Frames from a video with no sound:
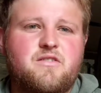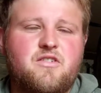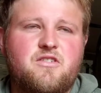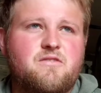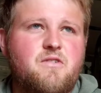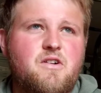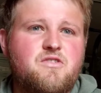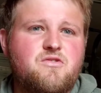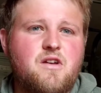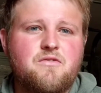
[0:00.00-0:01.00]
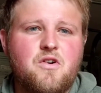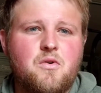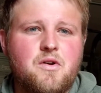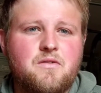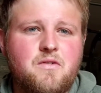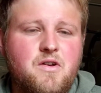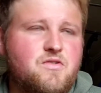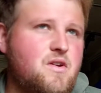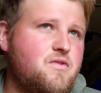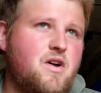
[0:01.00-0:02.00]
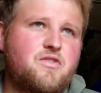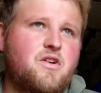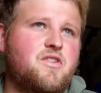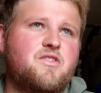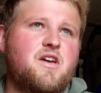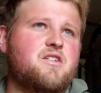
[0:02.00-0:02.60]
just very straightforward. Very straightforward. That's all I'd say.